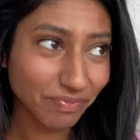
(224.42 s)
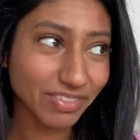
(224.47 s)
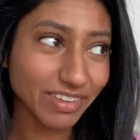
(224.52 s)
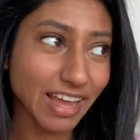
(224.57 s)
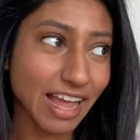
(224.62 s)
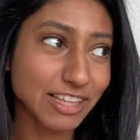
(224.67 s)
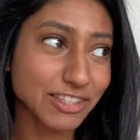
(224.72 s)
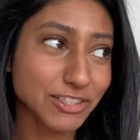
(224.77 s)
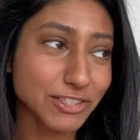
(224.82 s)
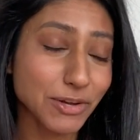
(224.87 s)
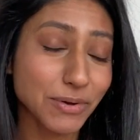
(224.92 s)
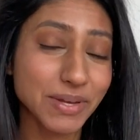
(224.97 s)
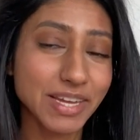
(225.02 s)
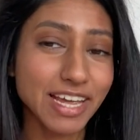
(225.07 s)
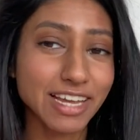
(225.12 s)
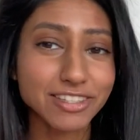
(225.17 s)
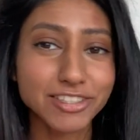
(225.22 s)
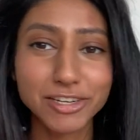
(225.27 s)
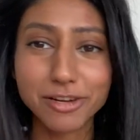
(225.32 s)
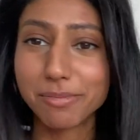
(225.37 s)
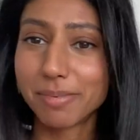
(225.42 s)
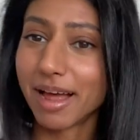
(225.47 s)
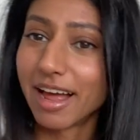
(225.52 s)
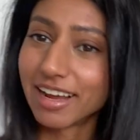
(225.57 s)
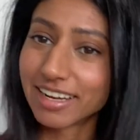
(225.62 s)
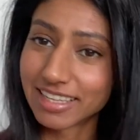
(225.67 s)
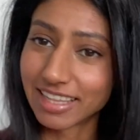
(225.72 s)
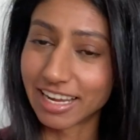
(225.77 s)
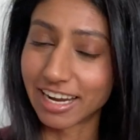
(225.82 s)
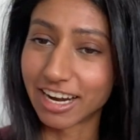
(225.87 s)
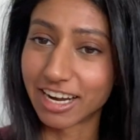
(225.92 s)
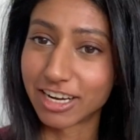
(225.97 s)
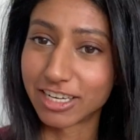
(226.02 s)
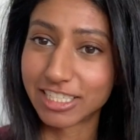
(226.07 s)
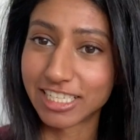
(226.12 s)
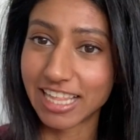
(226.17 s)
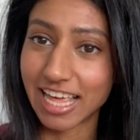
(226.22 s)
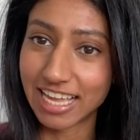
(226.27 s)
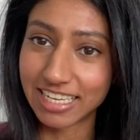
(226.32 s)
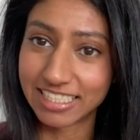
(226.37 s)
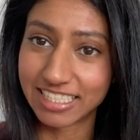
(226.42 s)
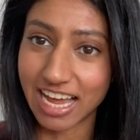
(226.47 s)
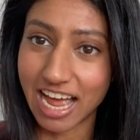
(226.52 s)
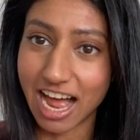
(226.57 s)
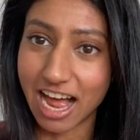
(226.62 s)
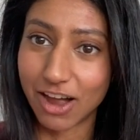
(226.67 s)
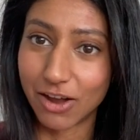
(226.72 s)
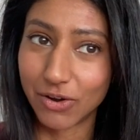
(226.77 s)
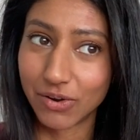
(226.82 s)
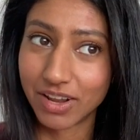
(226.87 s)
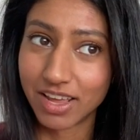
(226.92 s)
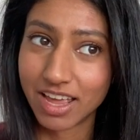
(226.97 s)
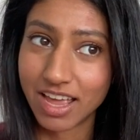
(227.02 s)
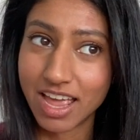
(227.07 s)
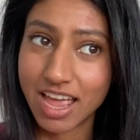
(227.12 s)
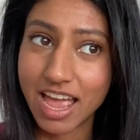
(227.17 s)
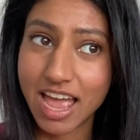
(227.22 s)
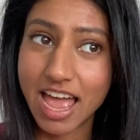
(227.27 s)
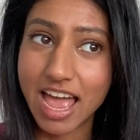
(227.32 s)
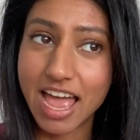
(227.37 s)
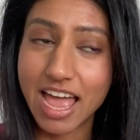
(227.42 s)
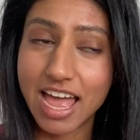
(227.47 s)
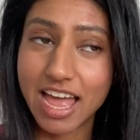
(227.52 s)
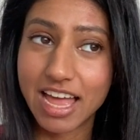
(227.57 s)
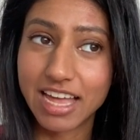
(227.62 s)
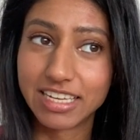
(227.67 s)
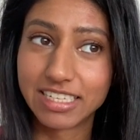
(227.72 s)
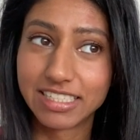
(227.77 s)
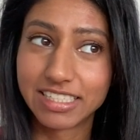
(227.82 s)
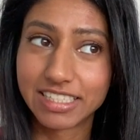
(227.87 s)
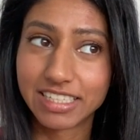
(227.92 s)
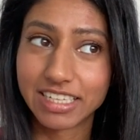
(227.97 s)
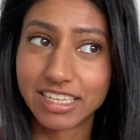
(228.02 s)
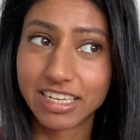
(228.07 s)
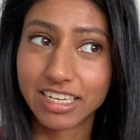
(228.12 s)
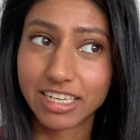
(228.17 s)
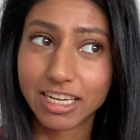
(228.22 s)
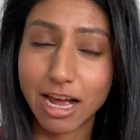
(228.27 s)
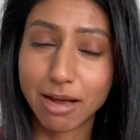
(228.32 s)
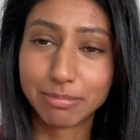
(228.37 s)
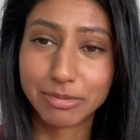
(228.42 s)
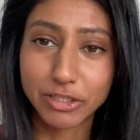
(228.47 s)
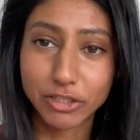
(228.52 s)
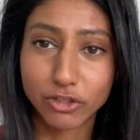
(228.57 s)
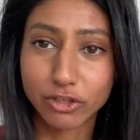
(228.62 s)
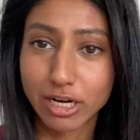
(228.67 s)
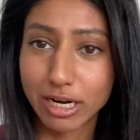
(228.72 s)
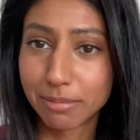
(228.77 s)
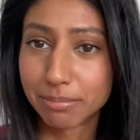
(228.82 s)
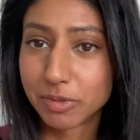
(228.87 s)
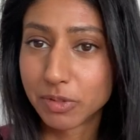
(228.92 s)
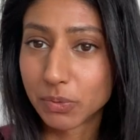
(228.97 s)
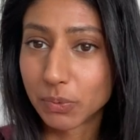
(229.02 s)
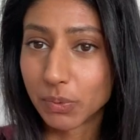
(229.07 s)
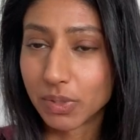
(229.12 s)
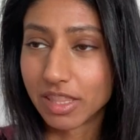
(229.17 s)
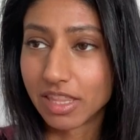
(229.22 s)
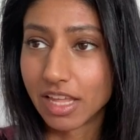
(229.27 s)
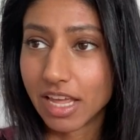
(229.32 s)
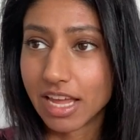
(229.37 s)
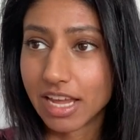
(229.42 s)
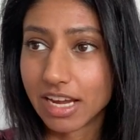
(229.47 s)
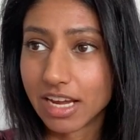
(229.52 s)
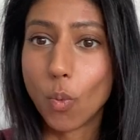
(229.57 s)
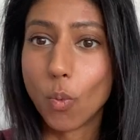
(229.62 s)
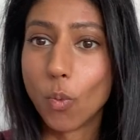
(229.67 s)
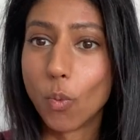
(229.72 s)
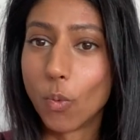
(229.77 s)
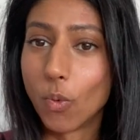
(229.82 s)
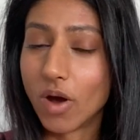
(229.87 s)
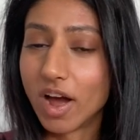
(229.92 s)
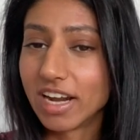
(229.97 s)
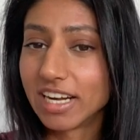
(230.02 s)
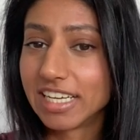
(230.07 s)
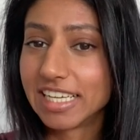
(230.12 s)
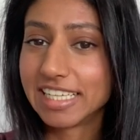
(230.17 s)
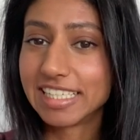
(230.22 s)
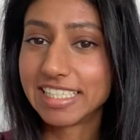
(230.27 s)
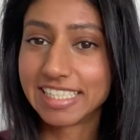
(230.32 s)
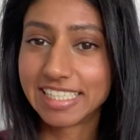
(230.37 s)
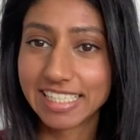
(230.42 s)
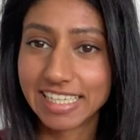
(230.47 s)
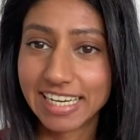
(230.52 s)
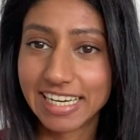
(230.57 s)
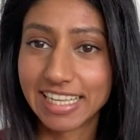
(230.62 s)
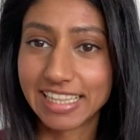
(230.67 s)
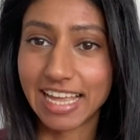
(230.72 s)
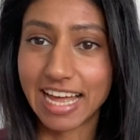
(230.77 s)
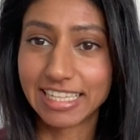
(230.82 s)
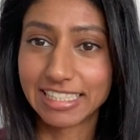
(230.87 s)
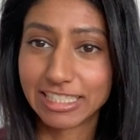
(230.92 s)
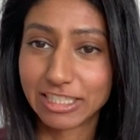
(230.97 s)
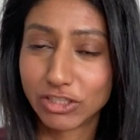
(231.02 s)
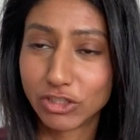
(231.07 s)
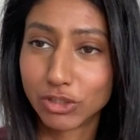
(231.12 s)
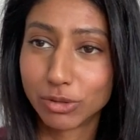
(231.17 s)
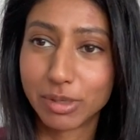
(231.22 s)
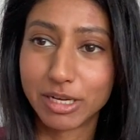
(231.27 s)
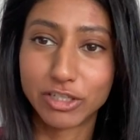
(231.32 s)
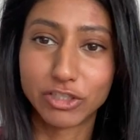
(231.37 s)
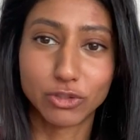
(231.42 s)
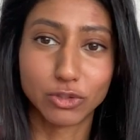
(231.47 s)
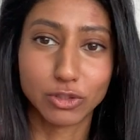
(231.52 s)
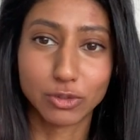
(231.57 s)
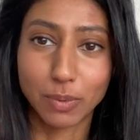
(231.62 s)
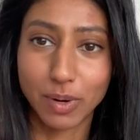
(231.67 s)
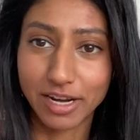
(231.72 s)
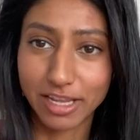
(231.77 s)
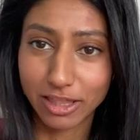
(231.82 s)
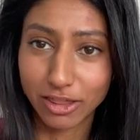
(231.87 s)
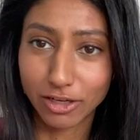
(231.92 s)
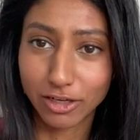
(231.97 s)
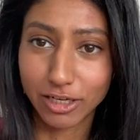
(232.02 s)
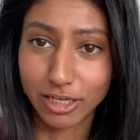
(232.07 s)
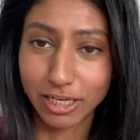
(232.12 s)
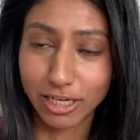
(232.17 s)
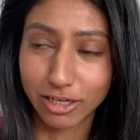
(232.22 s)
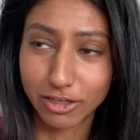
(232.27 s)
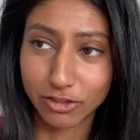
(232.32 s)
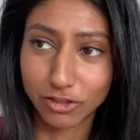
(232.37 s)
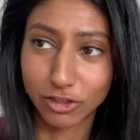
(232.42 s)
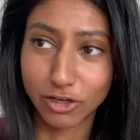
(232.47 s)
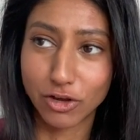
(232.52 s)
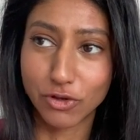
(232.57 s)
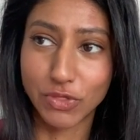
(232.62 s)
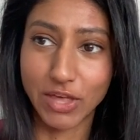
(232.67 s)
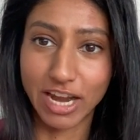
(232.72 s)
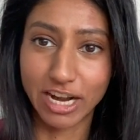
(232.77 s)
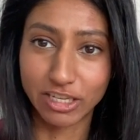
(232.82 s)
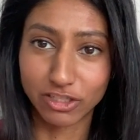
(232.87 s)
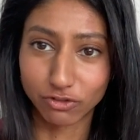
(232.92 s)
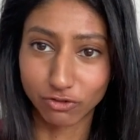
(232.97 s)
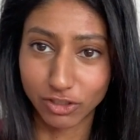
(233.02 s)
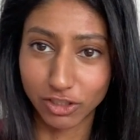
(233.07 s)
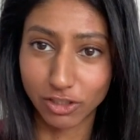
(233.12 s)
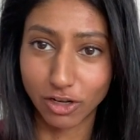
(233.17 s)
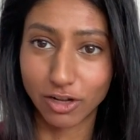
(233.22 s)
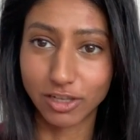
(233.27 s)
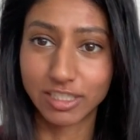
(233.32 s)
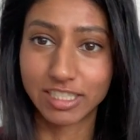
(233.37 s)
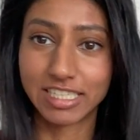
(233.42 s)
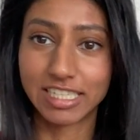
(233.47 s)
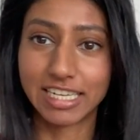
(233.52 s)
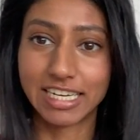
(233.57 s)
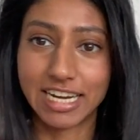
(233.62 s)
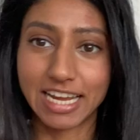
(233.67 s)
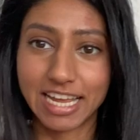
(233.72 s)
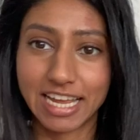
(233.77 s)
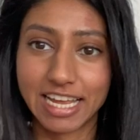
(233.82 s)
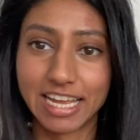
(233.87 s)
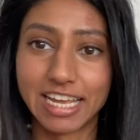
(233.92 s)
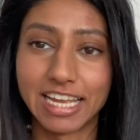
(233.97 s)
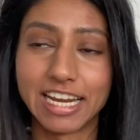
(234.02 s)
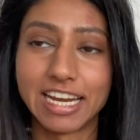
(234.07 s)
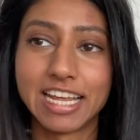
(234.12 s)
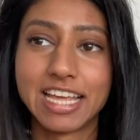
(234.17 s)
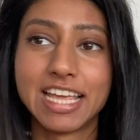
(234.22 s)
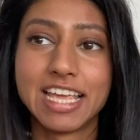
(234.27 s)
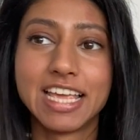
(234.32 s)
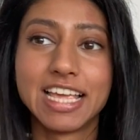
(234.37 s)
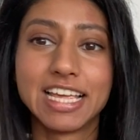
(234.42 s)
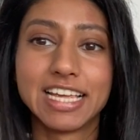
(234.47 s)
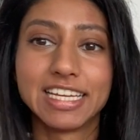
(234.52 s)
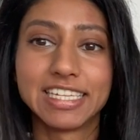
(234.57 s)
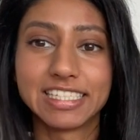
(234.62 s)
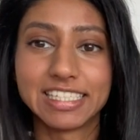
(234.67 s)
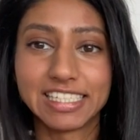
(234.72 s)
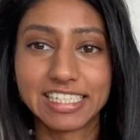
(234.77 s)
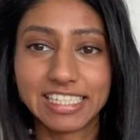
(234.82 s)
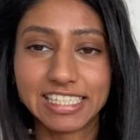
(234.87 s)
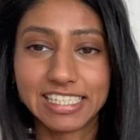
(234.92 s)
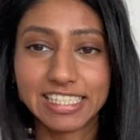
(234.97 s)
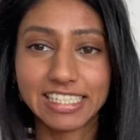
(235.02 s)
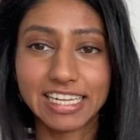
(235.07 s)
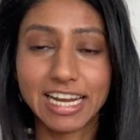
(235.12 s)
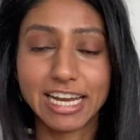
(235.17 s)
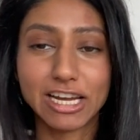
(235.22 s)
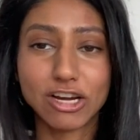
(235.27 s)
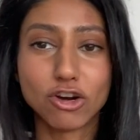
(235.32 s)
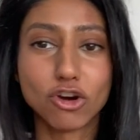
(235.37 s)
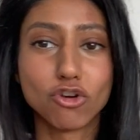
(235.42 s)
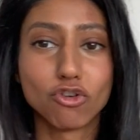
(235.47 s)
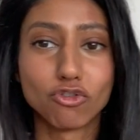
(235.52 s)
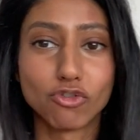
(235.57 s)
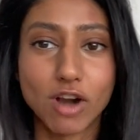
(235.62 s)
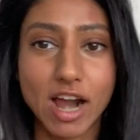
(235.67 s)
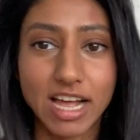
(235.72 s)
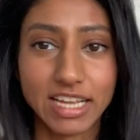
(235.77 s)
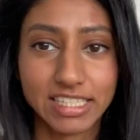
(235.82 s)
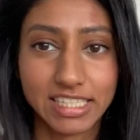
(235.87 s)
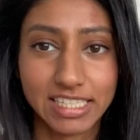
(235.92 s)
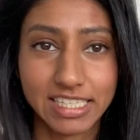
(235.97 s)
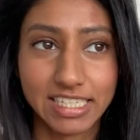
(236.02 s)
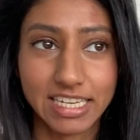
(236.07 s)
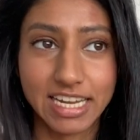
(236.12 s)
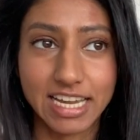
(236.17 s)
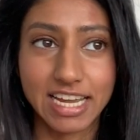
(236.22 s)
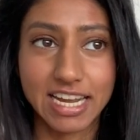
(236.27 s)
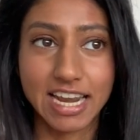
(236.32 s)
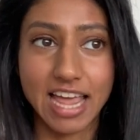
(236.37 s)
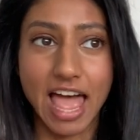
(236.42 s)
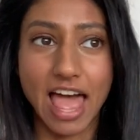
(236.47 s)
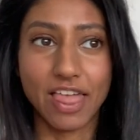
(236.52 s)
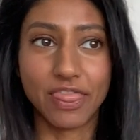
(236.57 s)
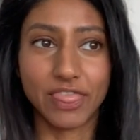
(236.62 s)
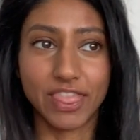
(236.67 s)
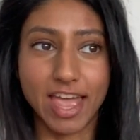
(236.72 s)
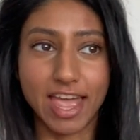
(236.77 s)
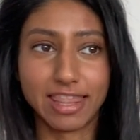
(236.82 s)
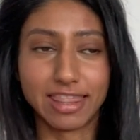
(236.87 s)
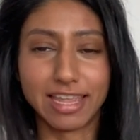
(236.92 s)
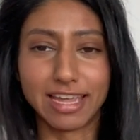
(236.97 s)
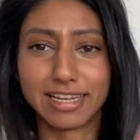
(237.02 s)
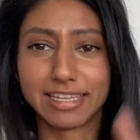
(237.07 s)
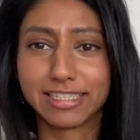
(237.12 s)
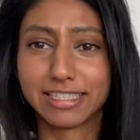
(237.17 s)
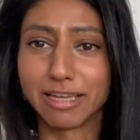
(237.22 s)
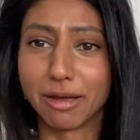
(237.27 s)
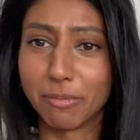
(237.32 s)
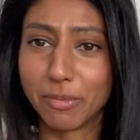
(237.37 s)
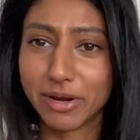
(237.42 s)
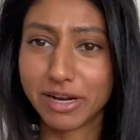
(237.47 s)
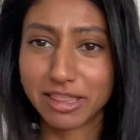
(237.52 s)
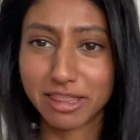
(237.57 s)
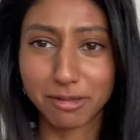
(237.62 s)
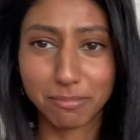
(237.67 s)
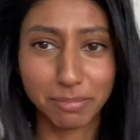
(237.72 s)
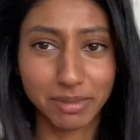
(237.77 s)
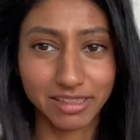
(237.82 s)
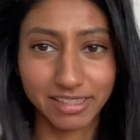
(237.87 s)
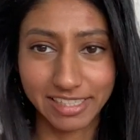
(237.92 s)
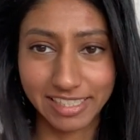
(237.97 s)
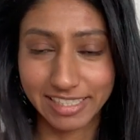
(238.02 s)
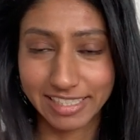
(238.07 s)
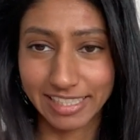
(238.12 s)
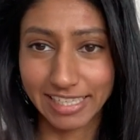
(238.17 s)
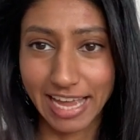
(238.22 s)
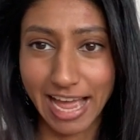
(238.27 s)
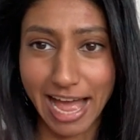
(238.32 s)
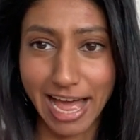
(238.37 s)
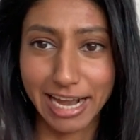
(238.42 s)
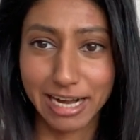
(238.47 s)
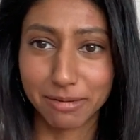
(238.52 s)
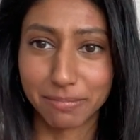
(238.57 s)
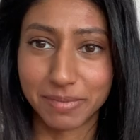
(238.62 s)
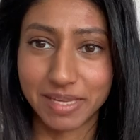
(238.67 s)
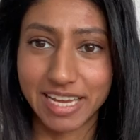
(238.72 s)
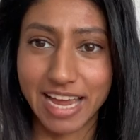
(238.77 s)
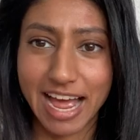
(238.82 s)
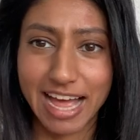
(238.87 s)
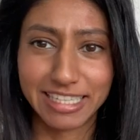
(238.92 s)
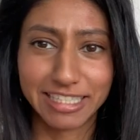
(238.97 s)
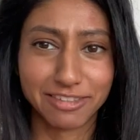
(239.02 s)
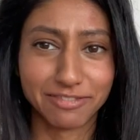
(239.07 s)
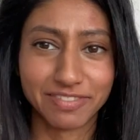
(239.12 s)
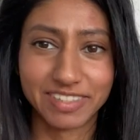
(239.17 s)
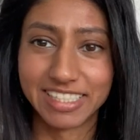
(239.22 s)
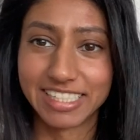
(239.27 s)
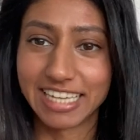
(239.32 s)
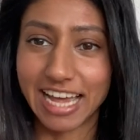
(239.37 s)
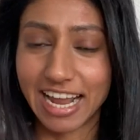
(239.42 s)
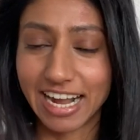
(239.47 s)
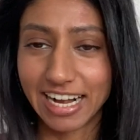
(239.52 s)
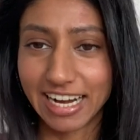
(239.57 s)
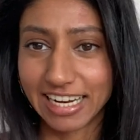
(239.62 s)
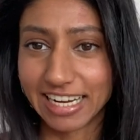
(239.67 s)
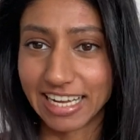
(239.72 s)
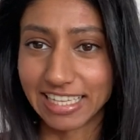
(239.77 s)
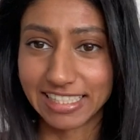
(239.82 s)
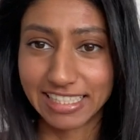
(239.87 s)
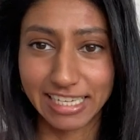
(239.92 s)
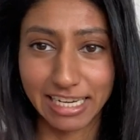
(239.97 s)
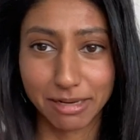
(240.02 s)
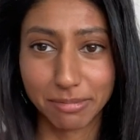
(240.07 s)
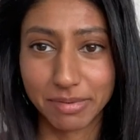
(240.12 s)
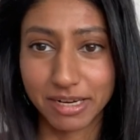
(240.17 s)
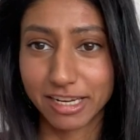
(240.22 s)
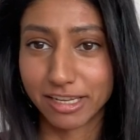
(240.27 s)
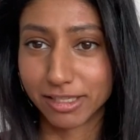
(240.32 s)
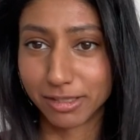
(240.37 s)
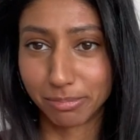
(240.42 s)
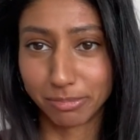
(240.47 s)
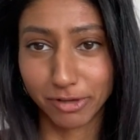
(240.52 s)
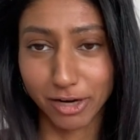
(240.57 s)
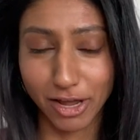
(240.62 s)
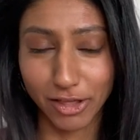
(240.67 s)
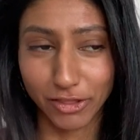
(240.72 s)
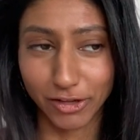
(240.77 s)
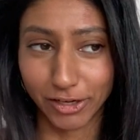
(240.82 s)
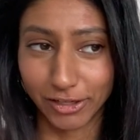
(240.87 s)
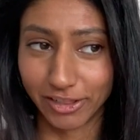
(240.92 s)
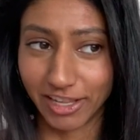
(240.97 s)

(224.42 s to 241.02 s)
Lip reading: And so he has to go back there to that town and come to grips with, like, what he did in that situation 20, 30 years ago that has resulted in his niece getting arrested, and then, like, someone in the police academy has a vendetta against him and his brother.